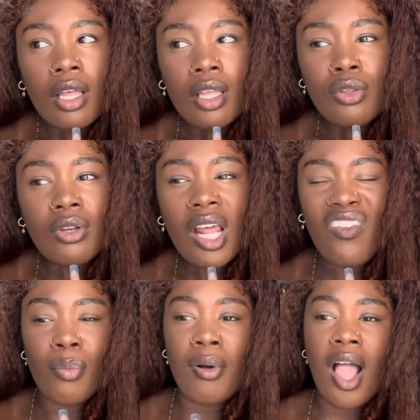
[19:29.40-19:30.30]
you didn't
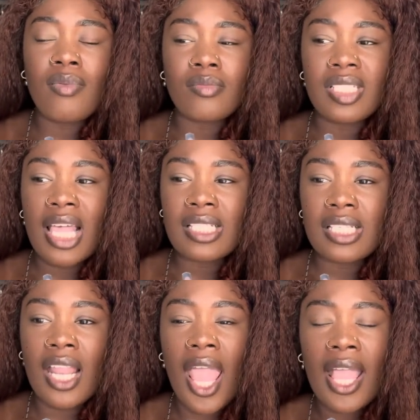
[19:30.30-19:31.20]
have a problem
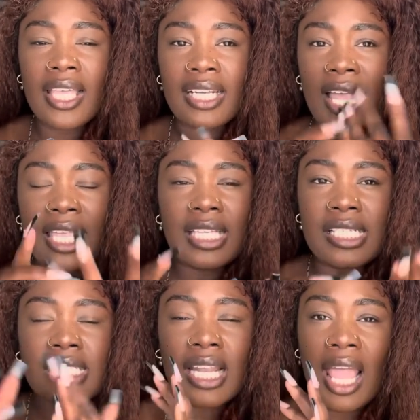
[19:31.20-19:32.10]
texting, hey, can I eat
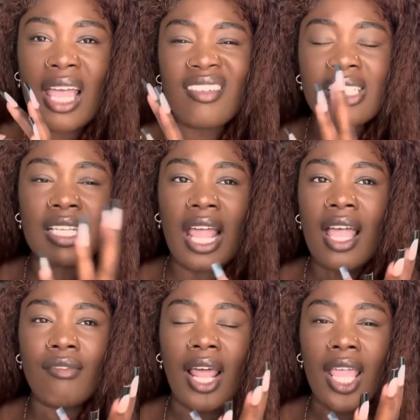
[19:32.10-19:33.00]
this, can I have this, can I
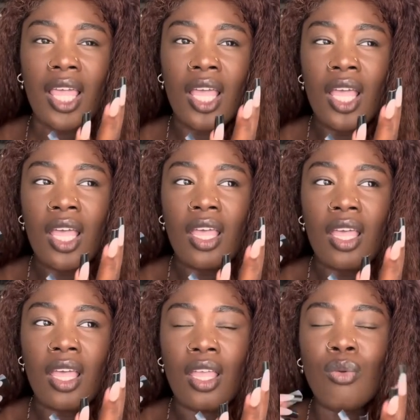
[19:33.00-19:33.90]
have, like,
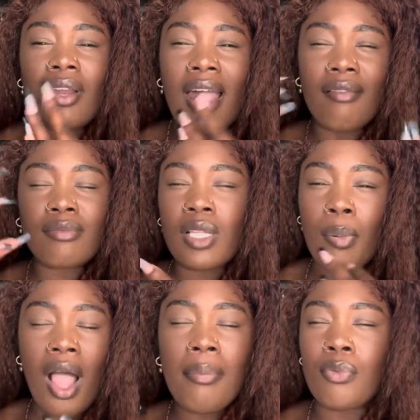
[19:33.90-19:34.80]
you didn't have the
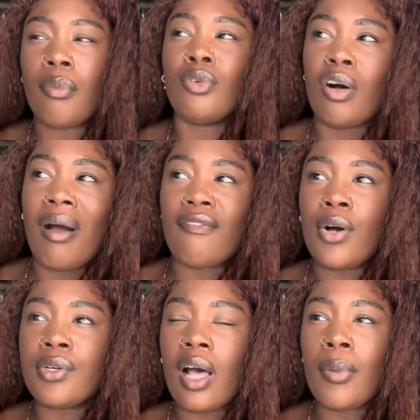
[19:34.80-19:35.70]
problem with blowing my
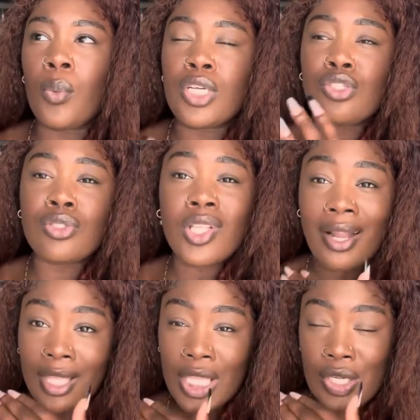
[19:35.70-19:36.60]
phone up. But once you
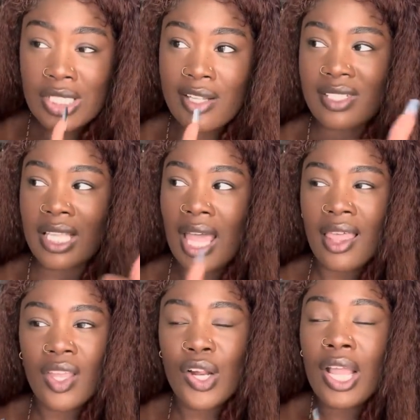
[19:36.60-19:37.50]
start getting yourself
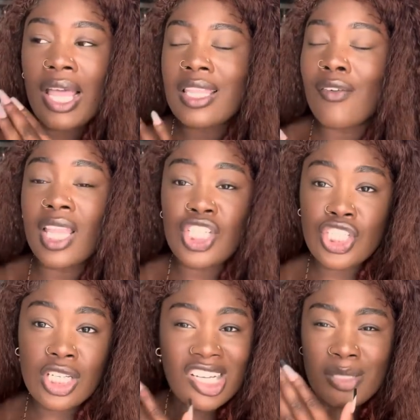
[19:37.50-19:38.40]
together, the
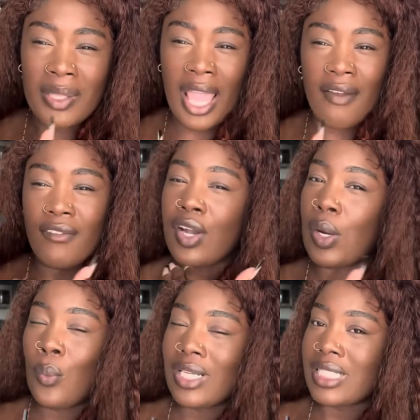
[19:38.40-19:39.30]
relationship just became very
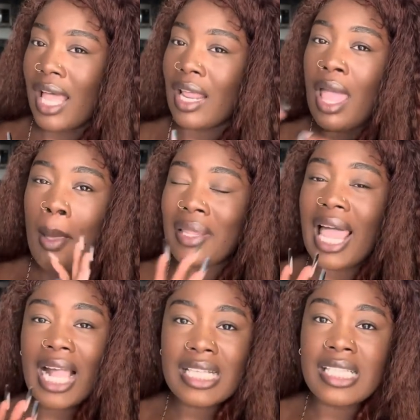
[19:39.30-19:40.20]
one-sided. But
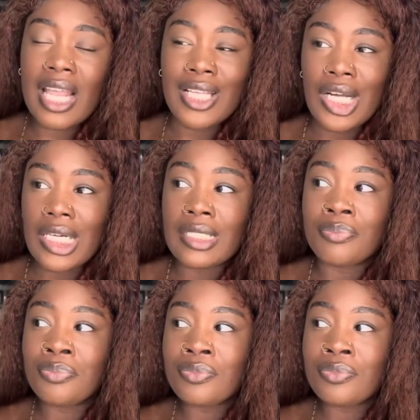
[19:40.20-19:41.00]
like I said, y'all,